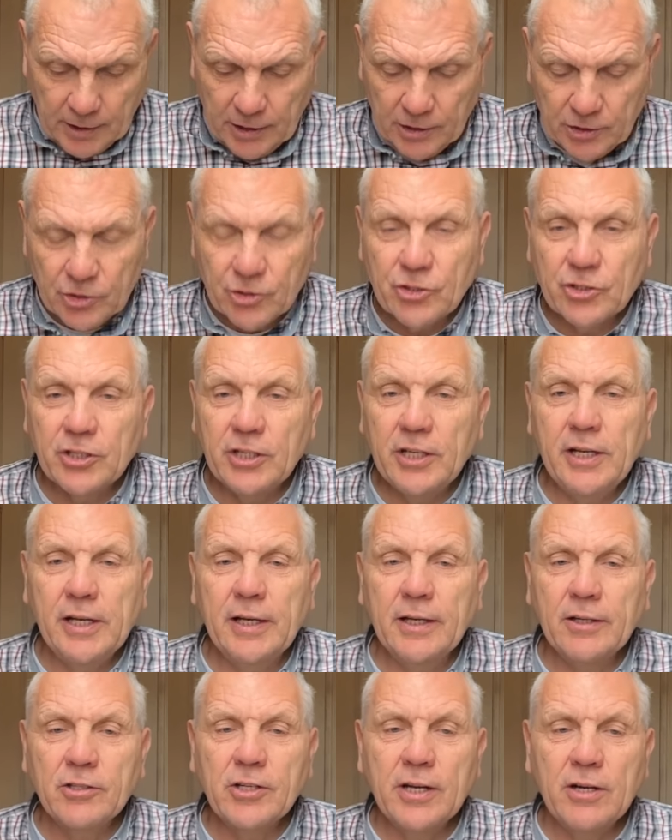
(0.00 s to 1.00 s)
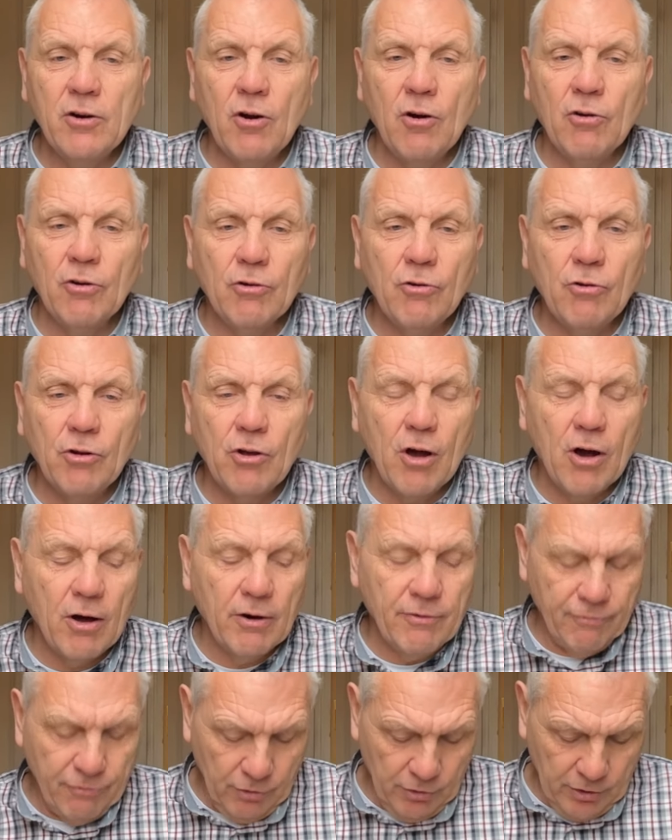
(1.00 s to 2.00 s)
Let's see. Let's get an oracle
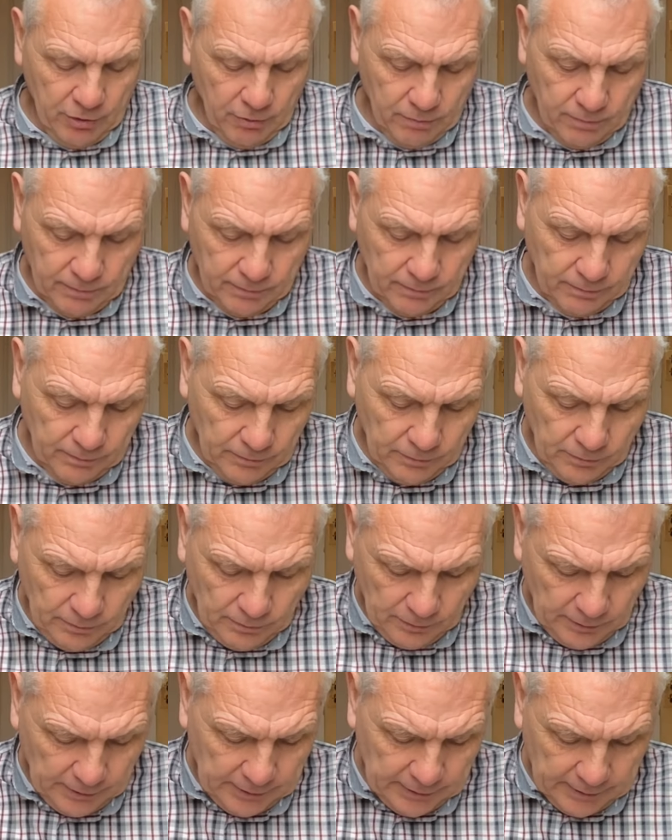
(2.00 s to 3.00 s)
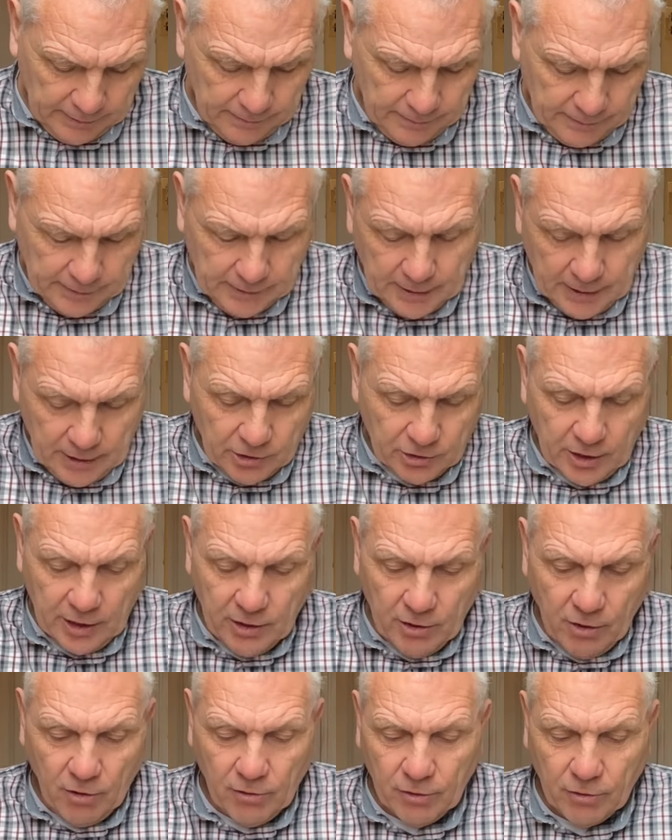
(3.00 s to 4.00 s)
card for your. Let's hmm, get
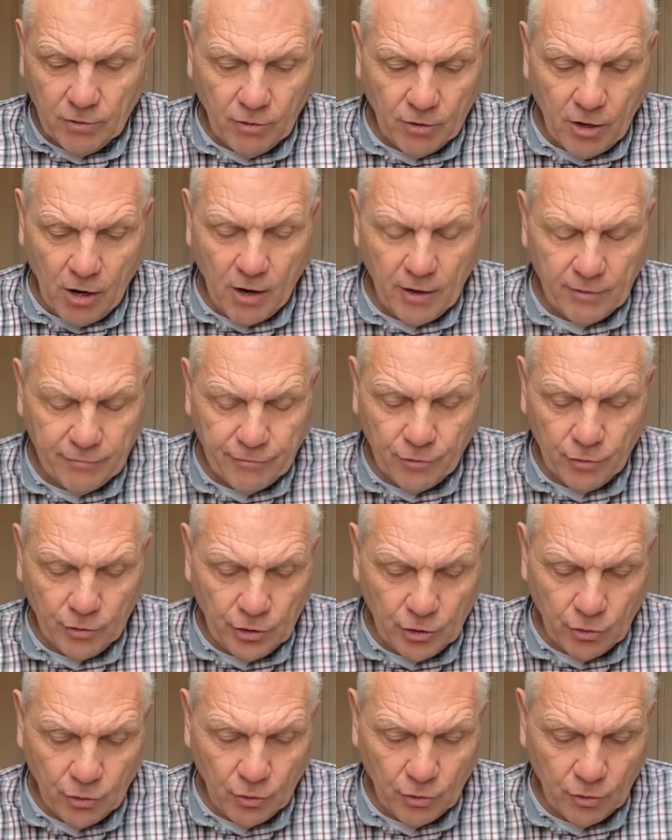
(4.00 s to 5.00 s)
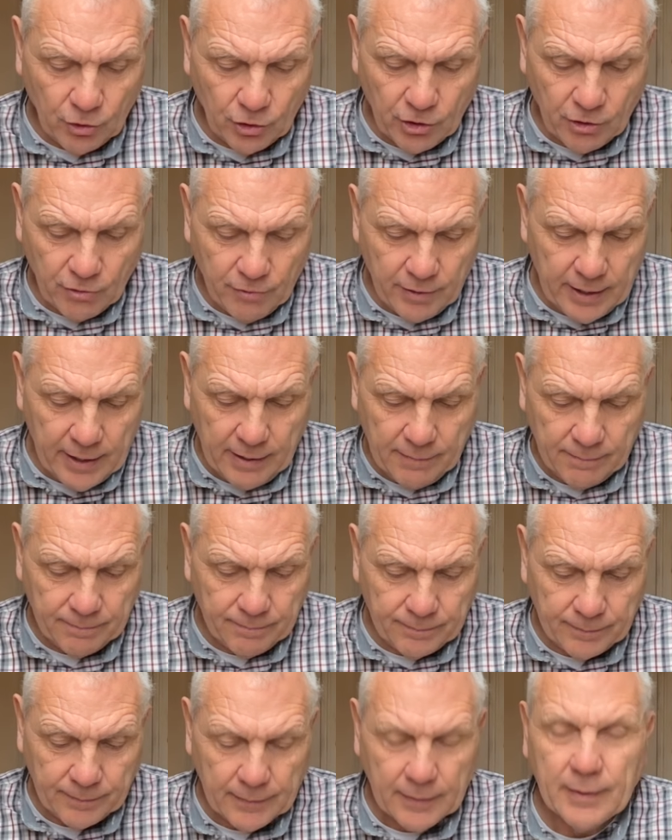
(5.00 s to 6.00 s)
an oracle card for your career.
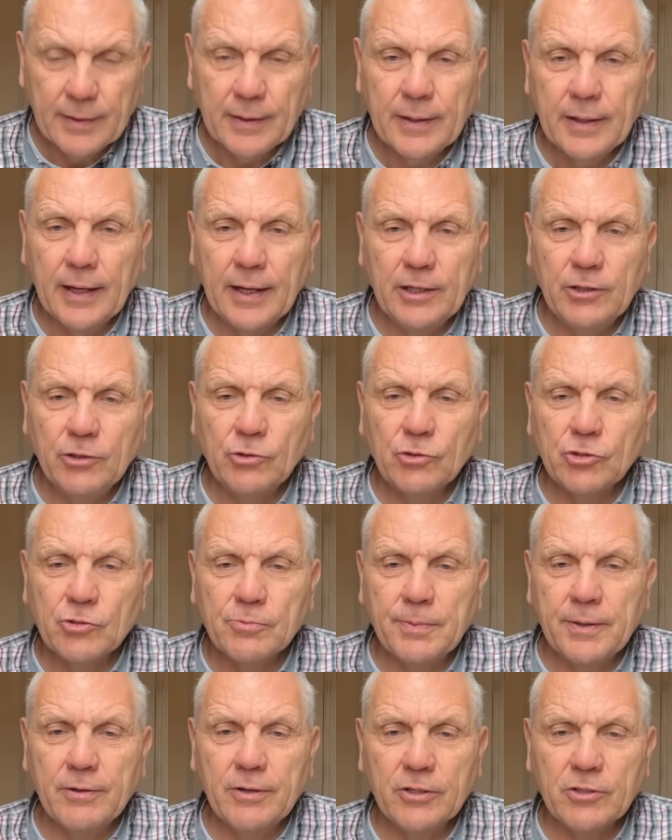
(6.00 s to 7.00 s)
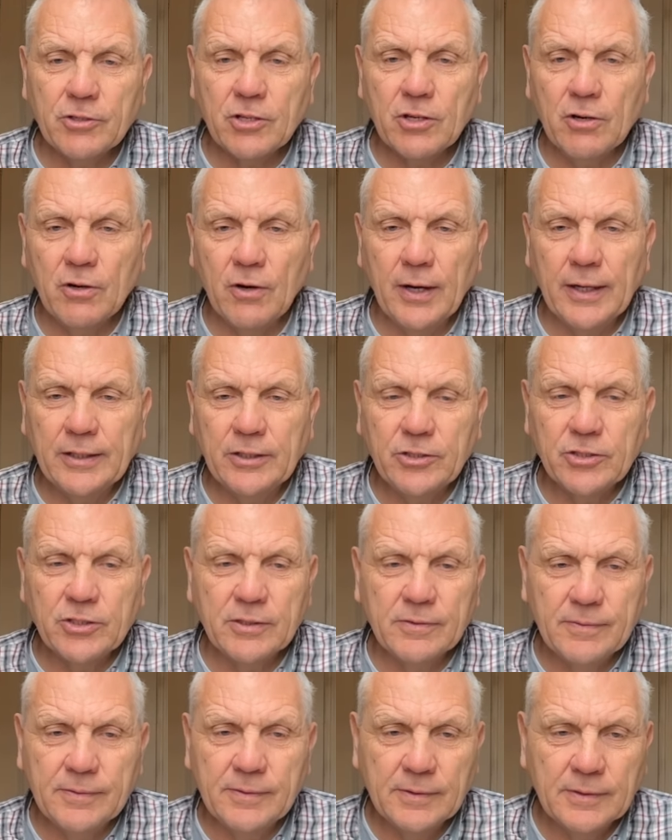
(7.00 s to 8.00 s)
Angel spirits guides.